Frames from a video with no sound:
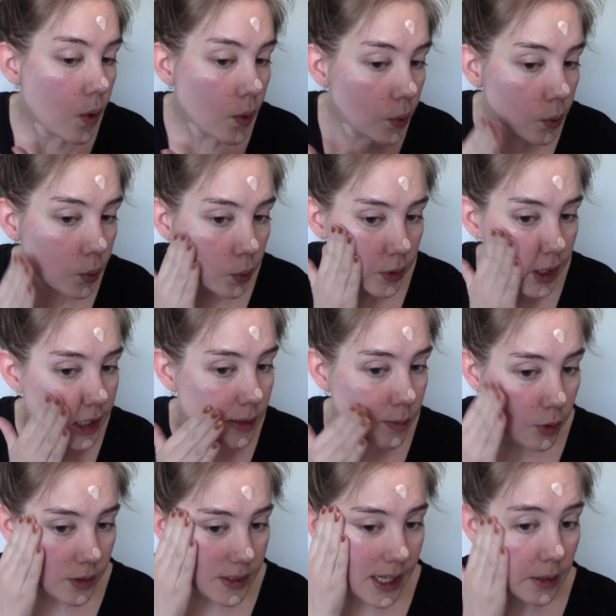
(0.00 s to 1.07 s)
Ooh, that
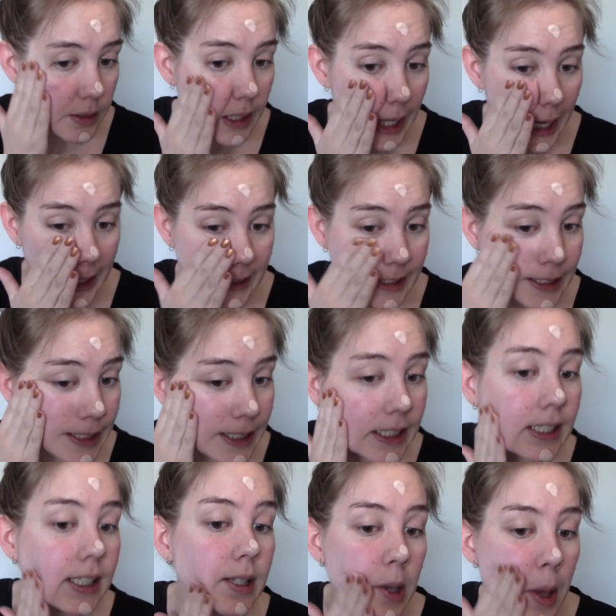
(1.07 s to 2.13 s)
smooths out
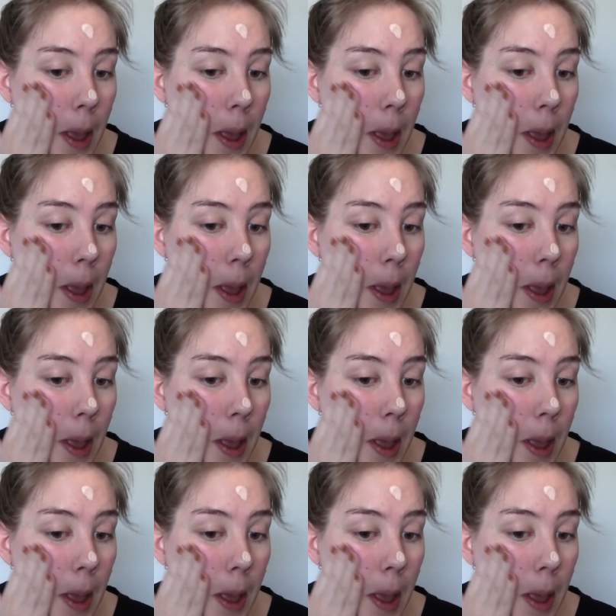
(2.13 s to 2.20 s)
nicely.